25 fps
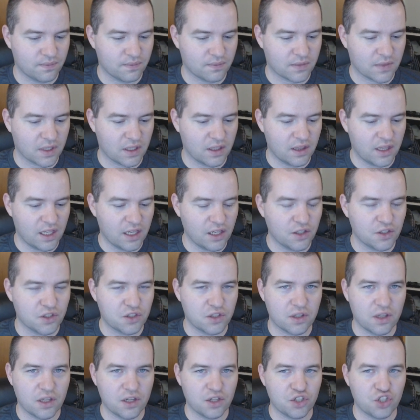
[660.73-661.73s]
they're
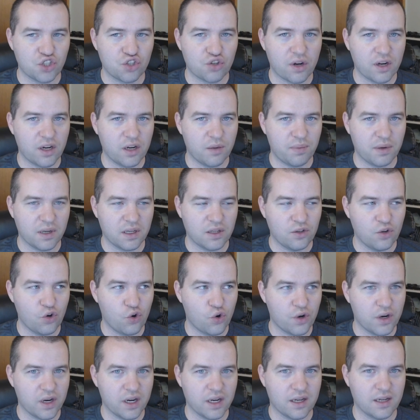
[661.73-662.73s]
straight up
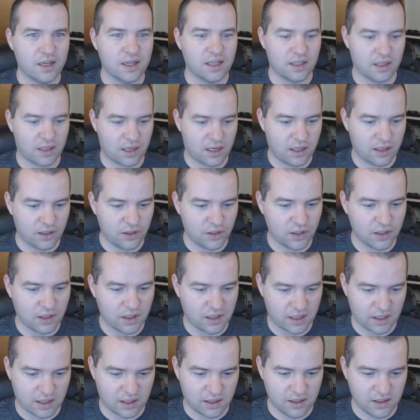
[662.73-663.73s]
ignoring it,
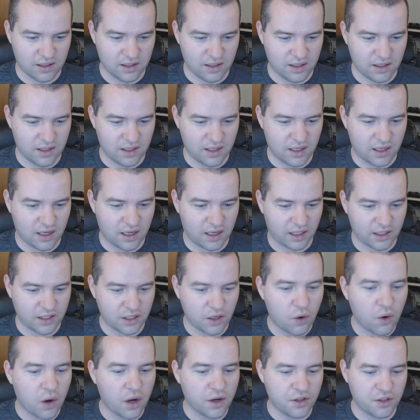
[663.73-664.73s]
clearly. I
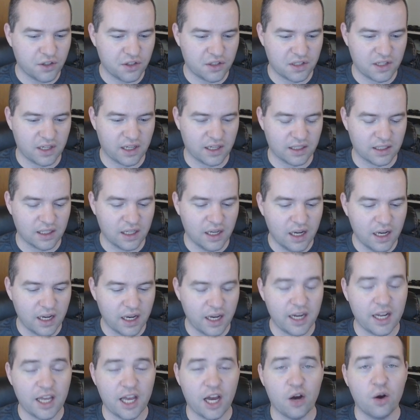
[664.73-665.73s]
don't understand.
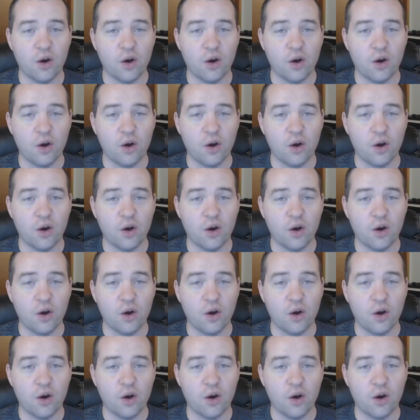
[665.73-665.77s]
Anyhow,